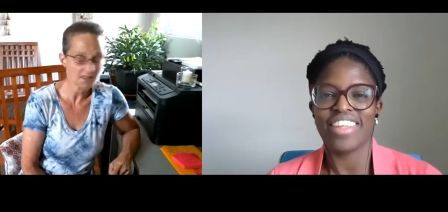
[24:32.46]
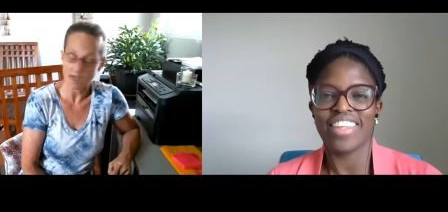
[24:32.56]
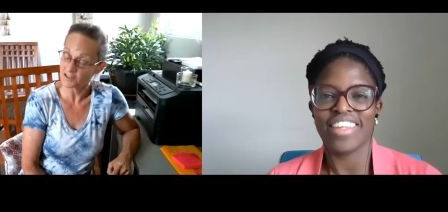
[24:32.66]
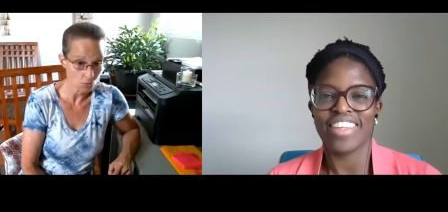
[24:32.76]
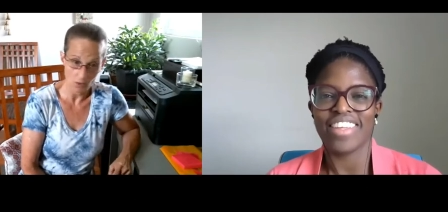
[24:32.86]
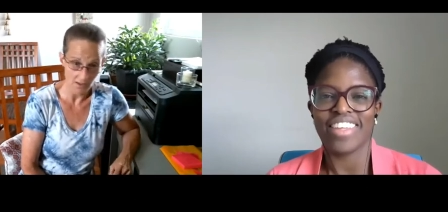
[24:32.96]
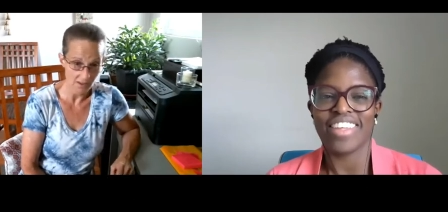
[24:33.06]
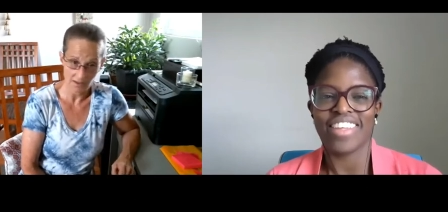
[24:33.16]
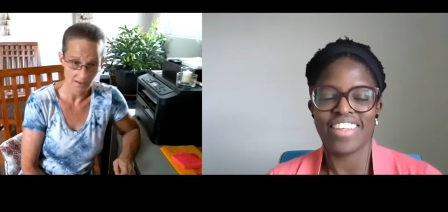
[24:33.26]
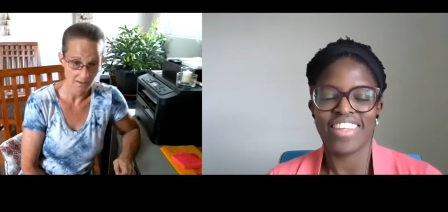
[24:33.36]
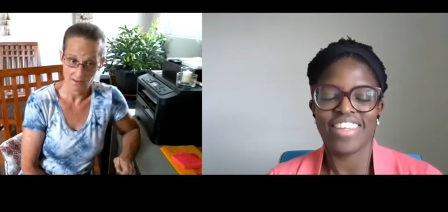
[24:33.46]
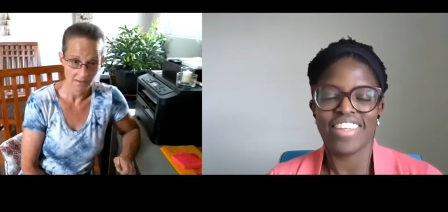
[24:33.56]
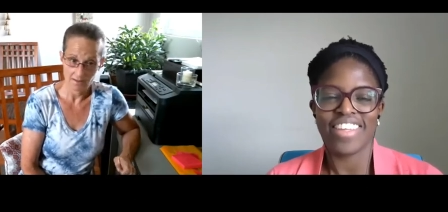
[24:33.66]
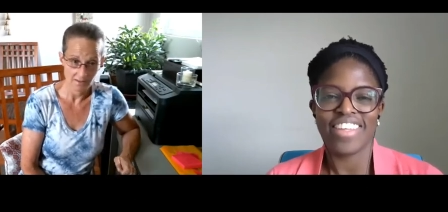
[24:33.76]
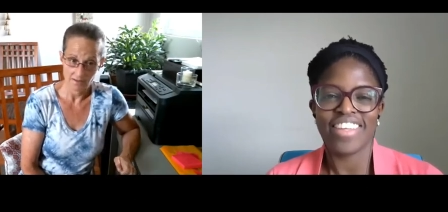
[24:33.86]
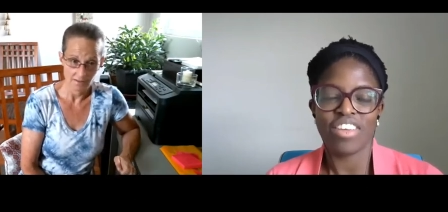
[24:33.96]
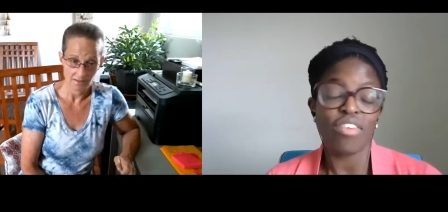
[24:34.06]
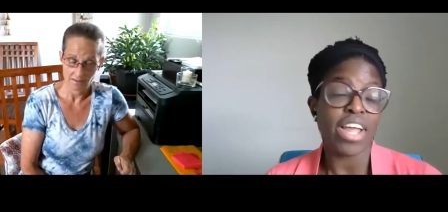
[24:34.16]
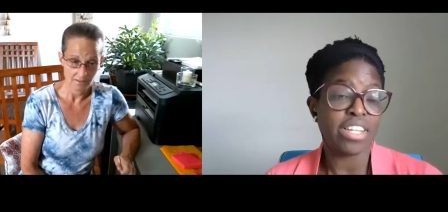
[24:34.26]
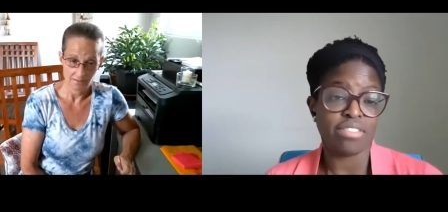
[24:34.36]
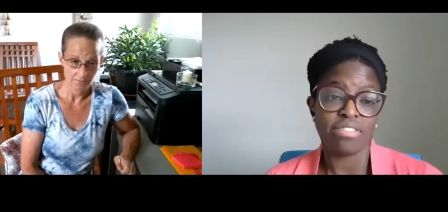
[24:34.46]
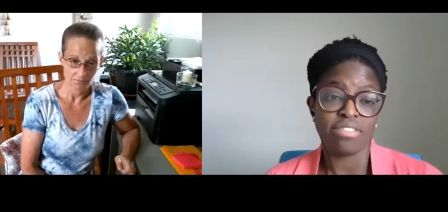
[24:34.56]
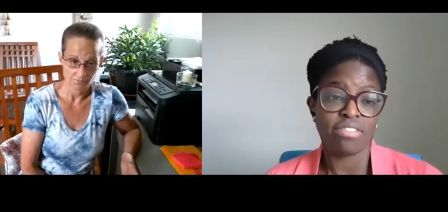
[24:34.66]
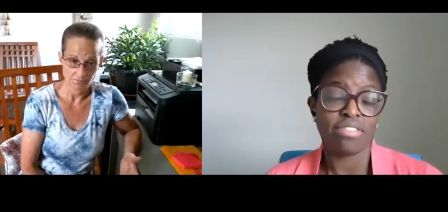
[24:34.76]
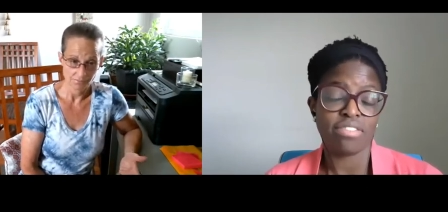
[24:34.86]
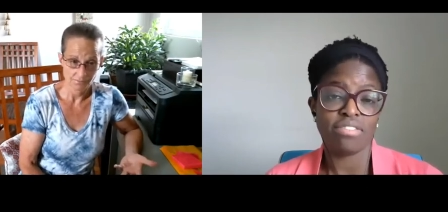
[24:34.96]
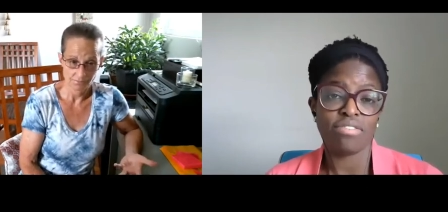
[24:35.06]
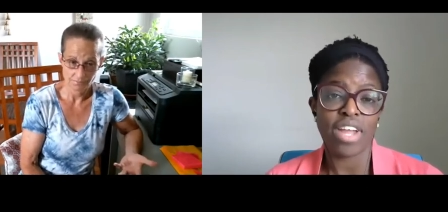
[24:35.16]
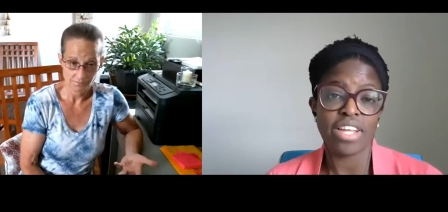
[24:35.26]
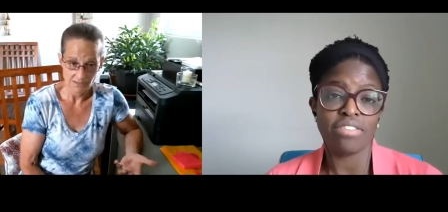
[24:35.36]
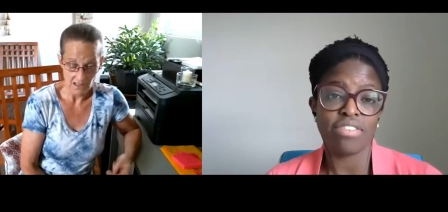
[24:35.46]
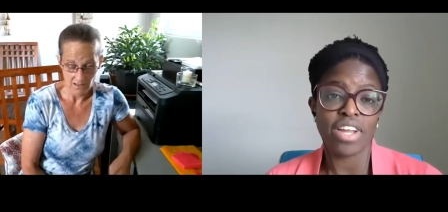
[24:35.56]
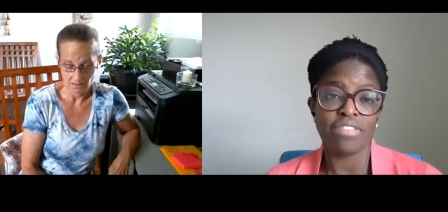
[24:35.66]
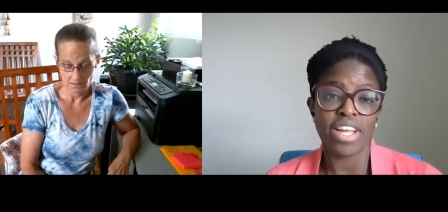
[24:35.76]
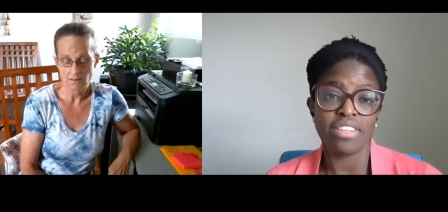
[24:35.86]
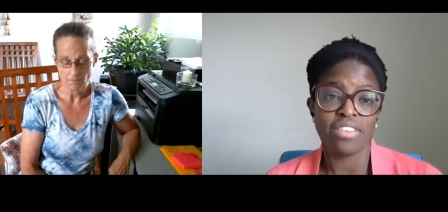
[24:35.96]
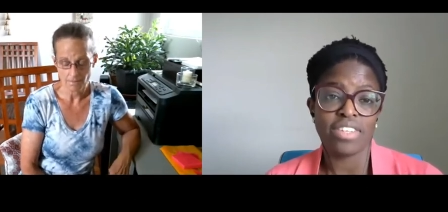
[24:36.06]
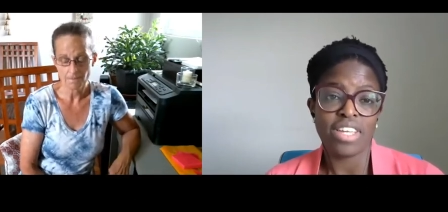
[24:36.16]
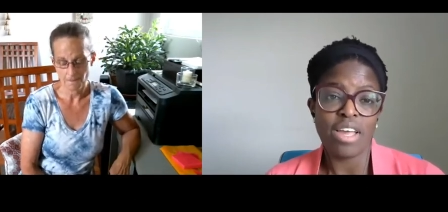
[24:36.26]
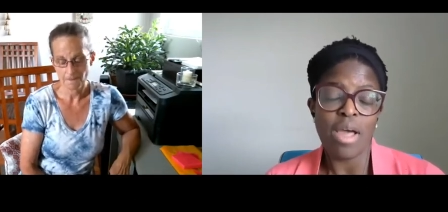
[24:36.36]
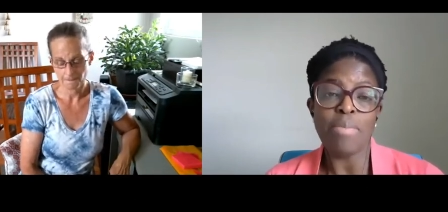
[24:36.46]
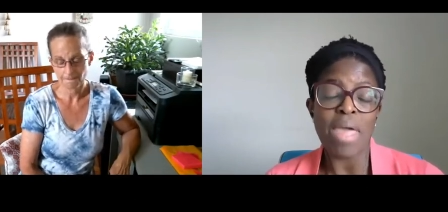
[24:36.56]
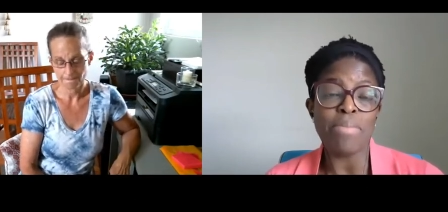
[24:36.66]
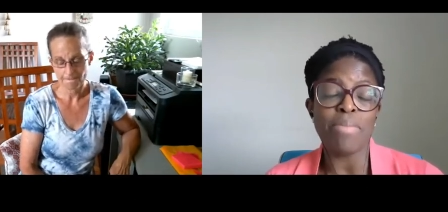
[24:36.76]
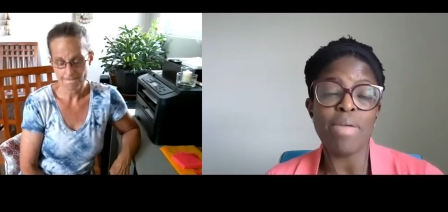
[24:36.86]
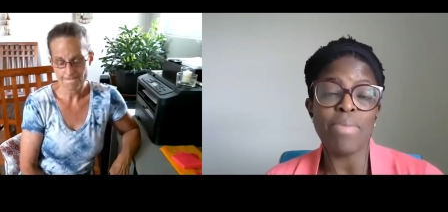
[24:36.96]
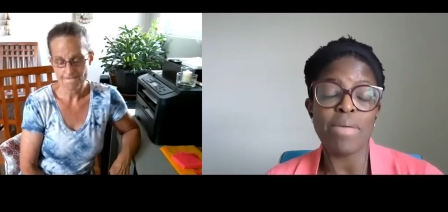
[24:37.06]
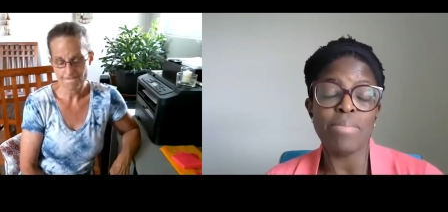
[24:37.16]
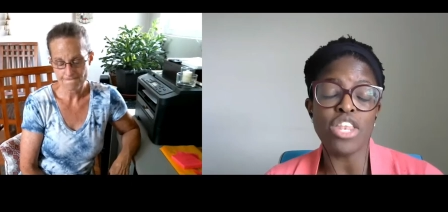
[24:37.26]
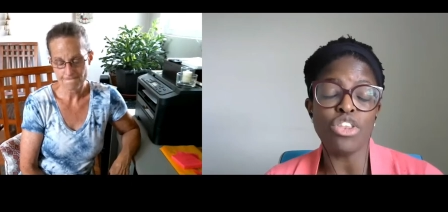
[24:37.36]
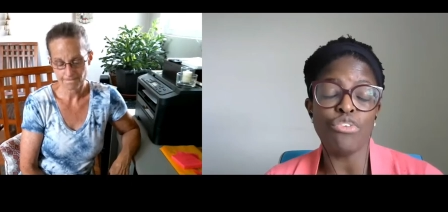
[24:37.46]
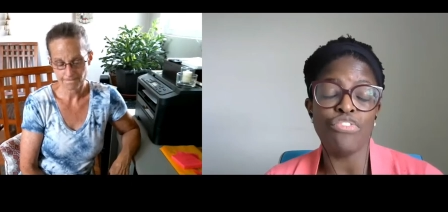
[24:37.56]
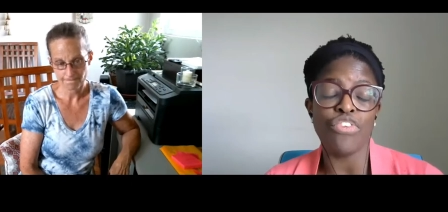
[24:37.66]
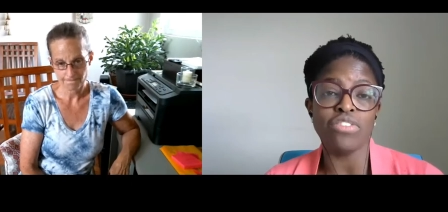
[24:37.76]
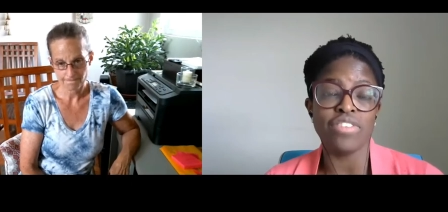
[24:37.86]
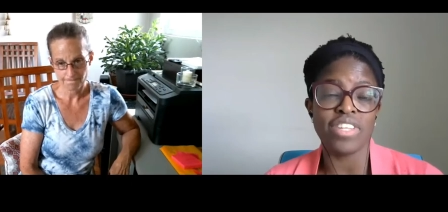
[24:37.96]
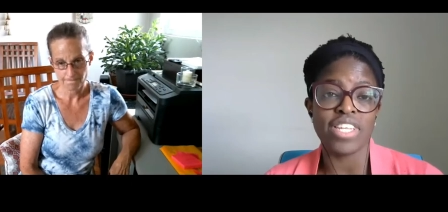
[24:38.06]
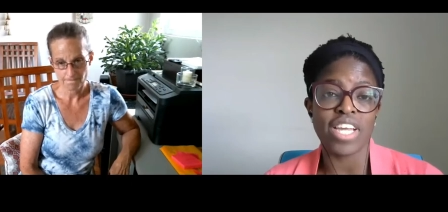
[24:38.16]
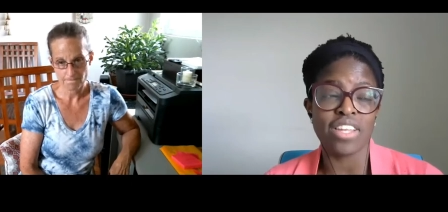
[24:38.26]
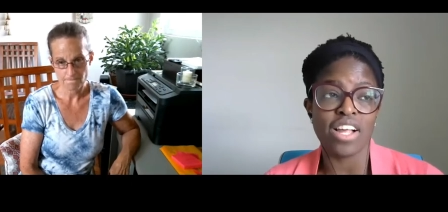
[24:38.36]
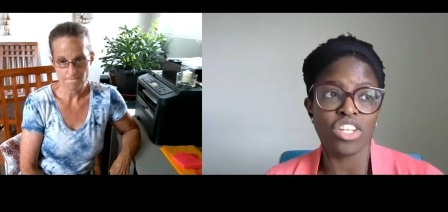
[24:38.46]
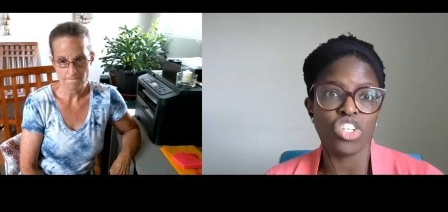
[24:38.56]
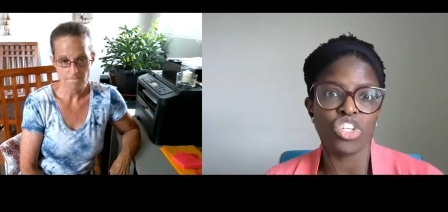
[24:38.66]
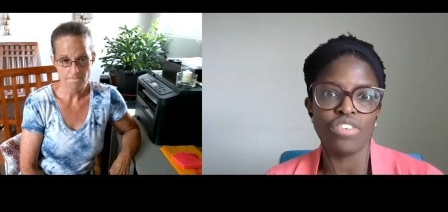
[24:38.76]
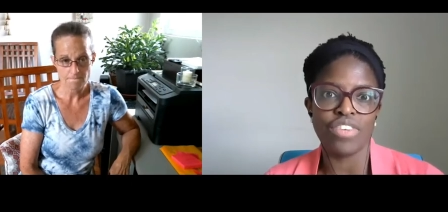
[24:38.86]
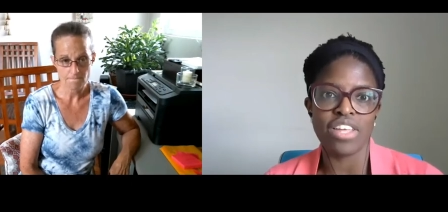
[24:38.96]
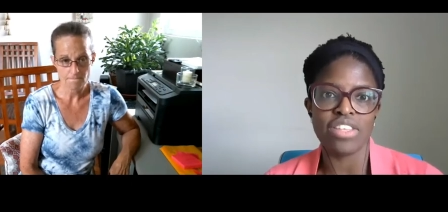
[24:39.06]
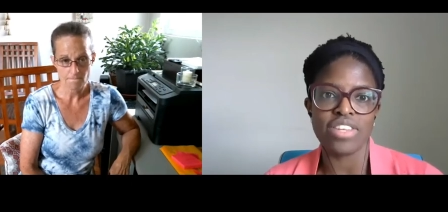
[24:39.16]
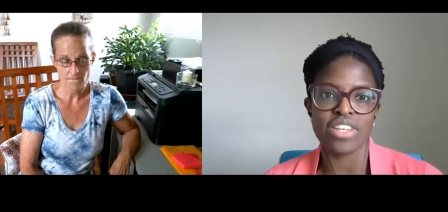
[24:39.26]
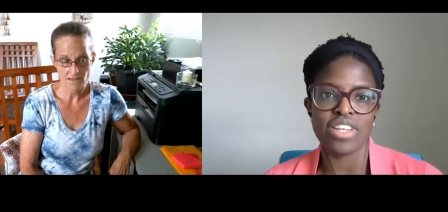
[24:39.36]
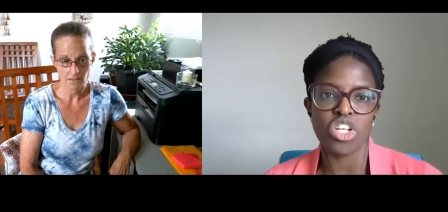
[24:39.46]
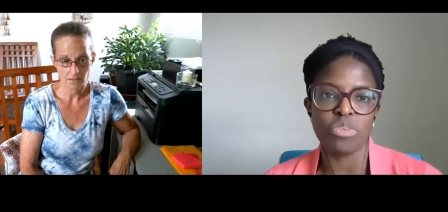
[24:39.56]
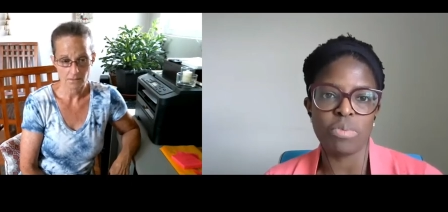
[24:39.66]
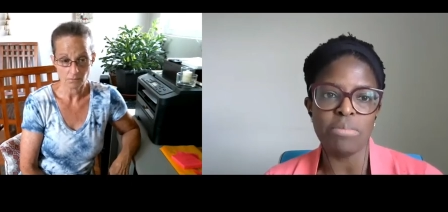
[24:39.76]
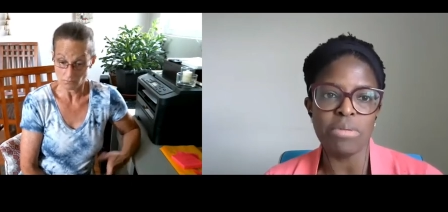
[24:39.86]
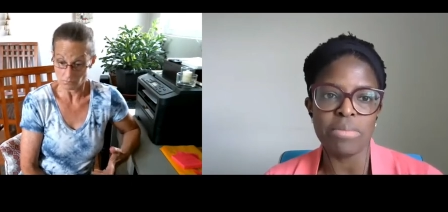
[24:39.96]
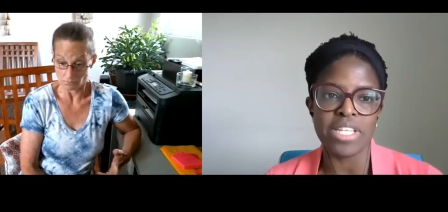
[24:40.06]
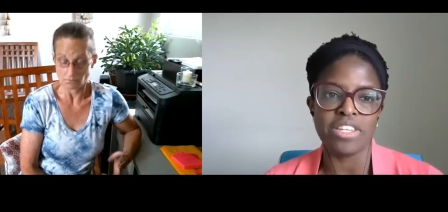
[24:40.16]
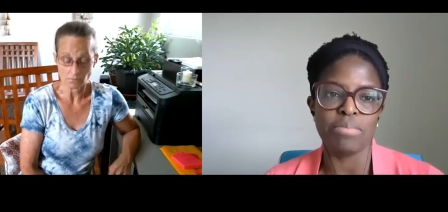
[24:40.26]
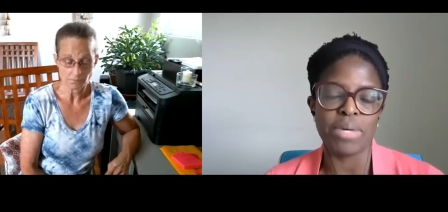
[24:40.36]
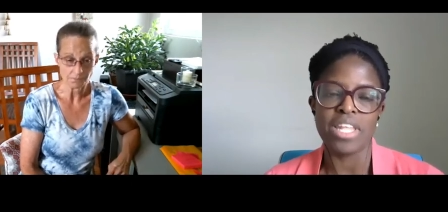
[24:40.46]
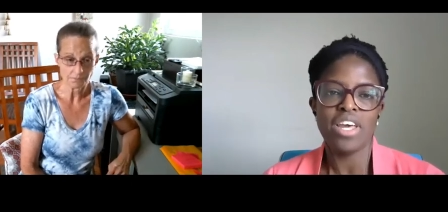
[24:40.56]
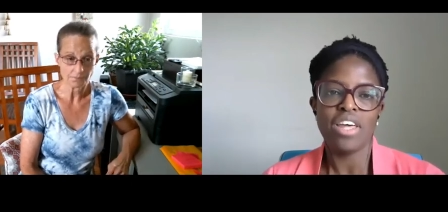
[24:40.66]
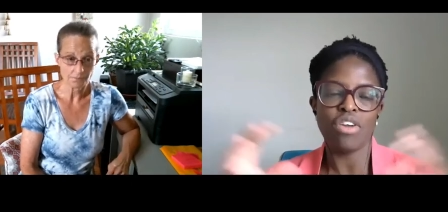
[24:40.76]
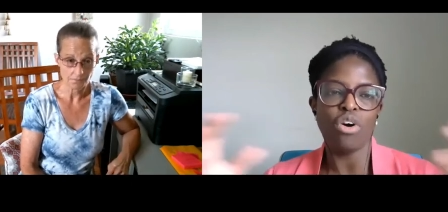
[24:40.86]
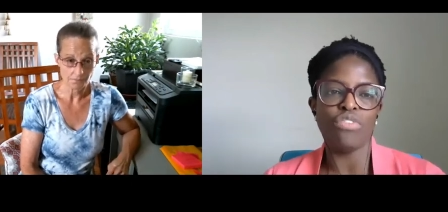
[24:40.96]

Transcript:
Speaker 1: doesn't work. Right,
Speaker 2: right, right, right and, and, and maybe at no fault of the technology or even how the technology has been implemented, but the